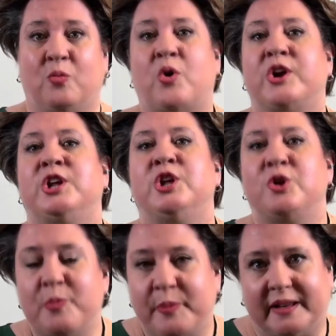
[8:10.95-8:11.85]
What do
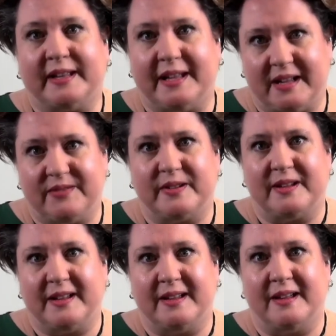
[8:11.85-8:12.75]
you believe?
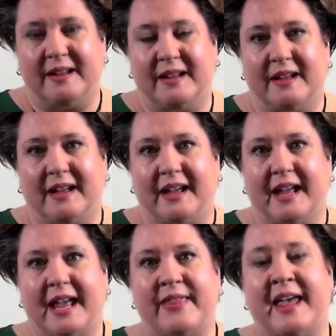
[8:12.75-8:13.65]

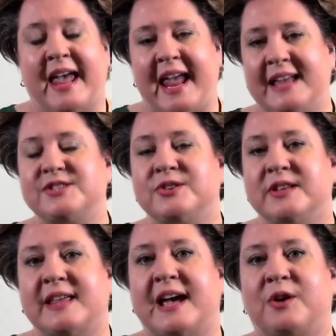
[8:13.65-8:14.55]
And the answer to
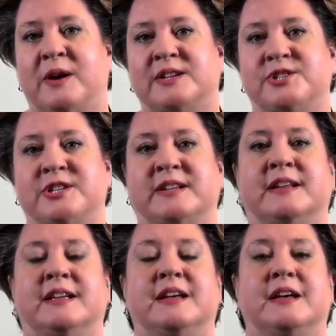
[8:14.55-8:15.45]
that question
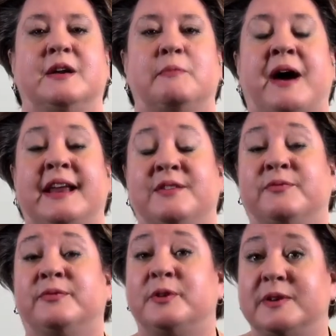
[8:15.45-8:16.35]
might
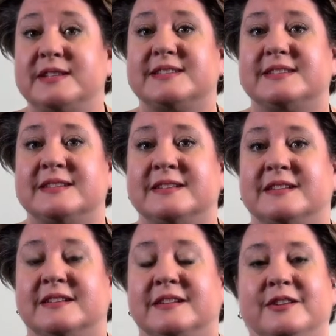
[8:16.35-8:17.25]
influence
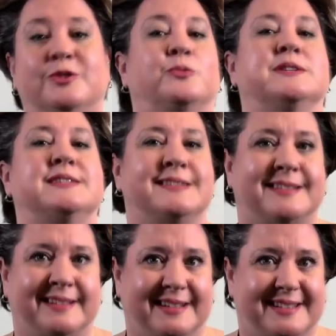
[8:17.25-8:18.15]
your
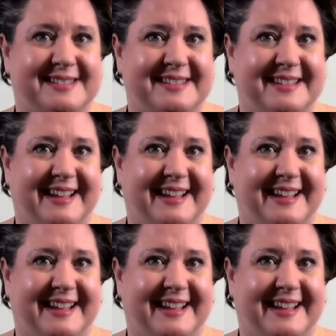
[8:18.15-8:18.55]
resilience.